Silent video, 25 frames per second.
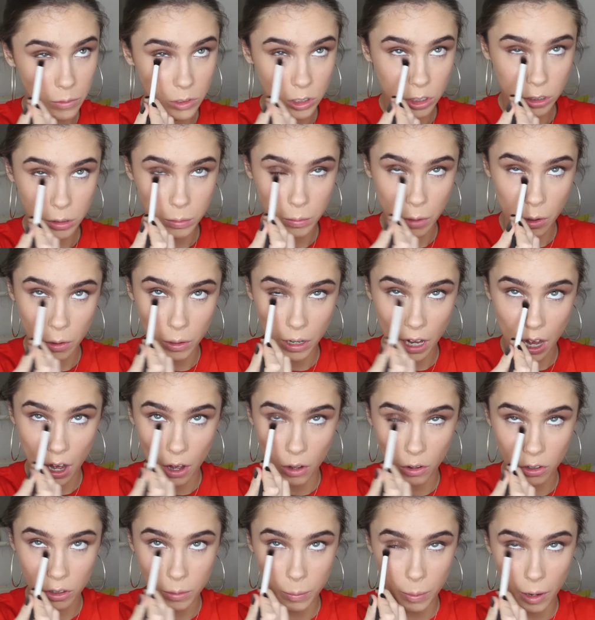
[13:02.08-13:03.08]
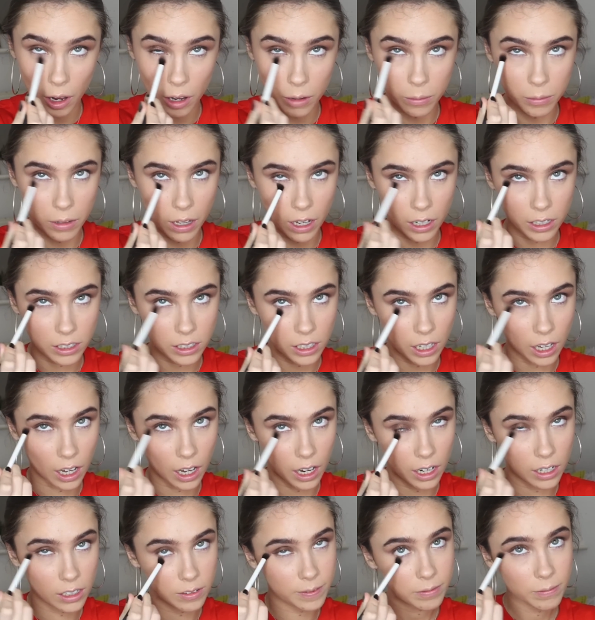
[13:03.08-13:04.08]
smoke out the bottom lash
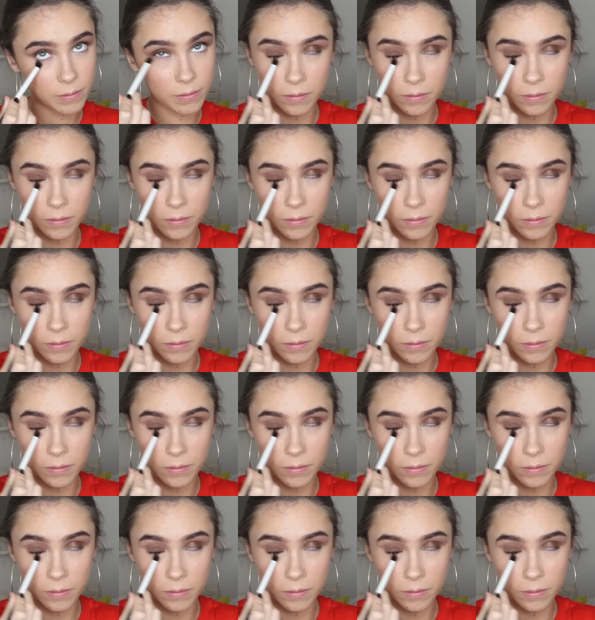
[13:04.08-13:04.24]
line.